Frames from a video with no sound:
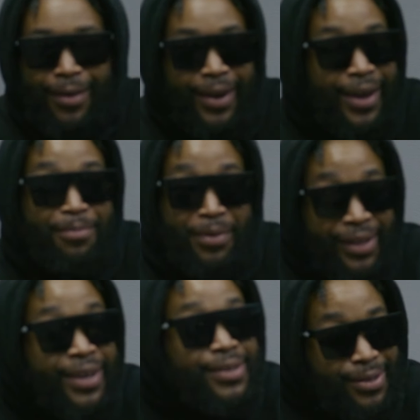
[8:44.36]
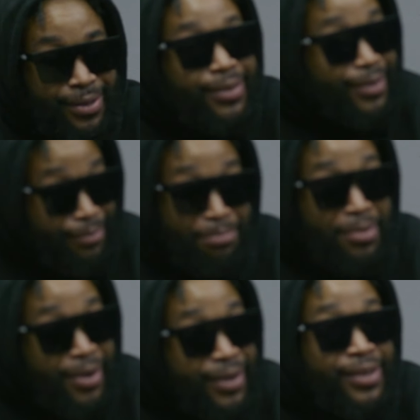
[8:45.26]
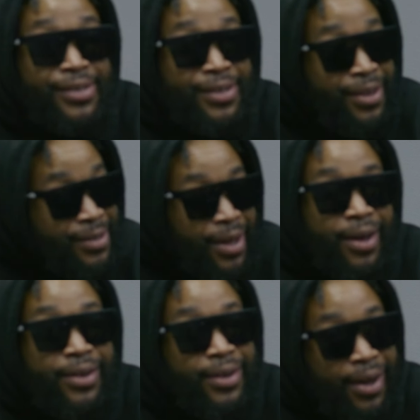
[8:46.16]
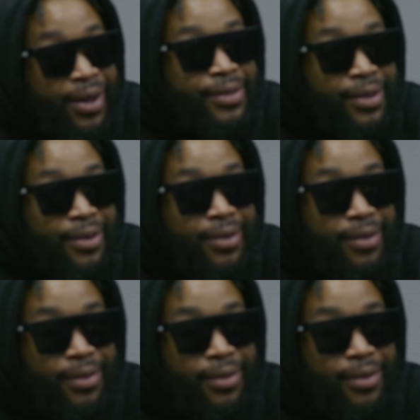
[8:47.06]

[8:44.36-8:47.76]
and but that's, bruh, it's exactly like that.